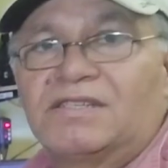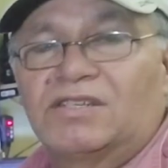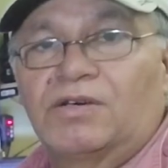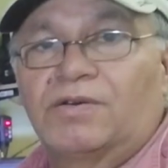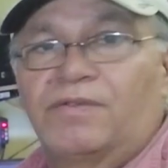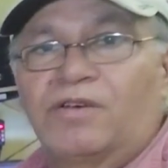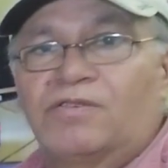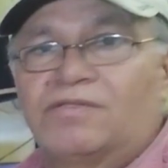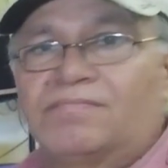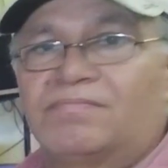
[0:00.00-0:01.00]
So
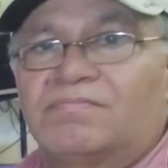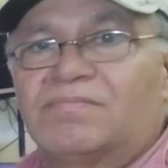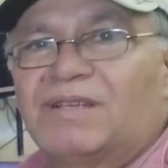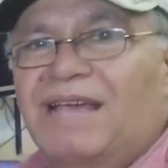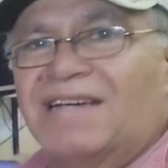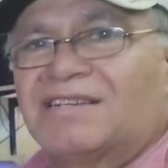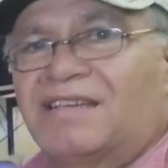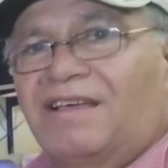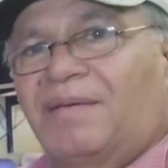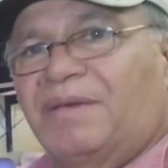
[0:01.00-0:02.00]
those, actually, I